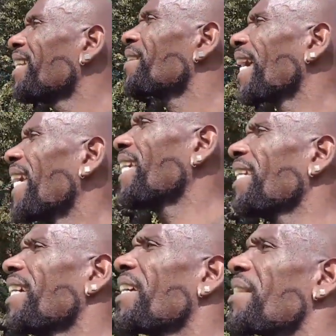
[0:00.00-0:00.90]

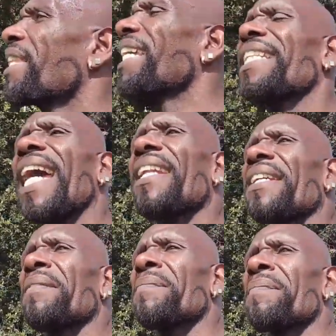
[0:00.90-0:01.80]
they think that
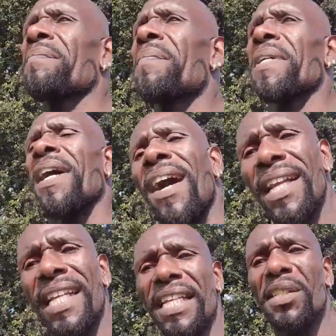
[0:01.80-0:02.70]

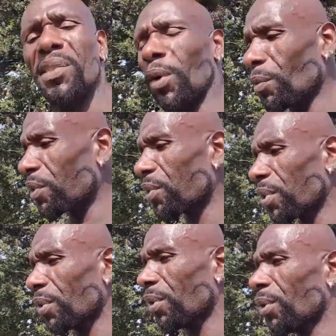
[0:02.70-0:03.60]
hurling
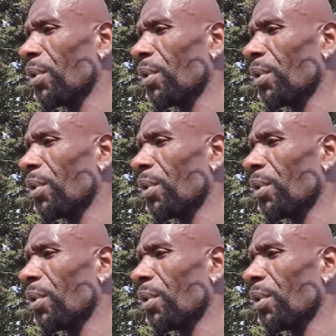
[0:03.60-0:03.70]
insults